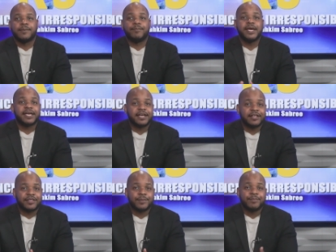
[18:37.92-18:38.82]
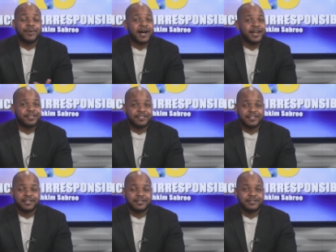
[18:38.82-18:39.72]
making them buy
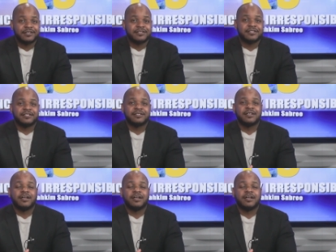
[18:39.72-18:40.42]
things.